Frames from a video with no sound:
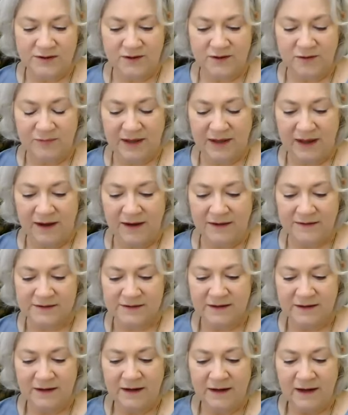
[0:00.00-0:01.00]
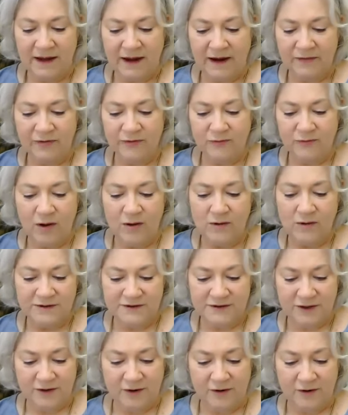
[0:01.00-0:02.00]
to her behest,
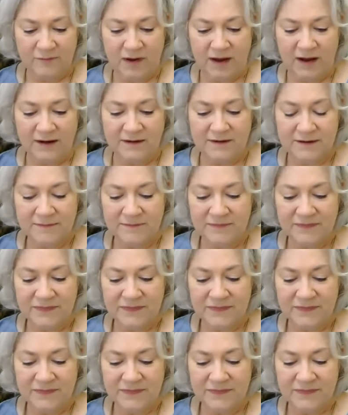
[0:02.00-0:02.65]
enthralled to her might,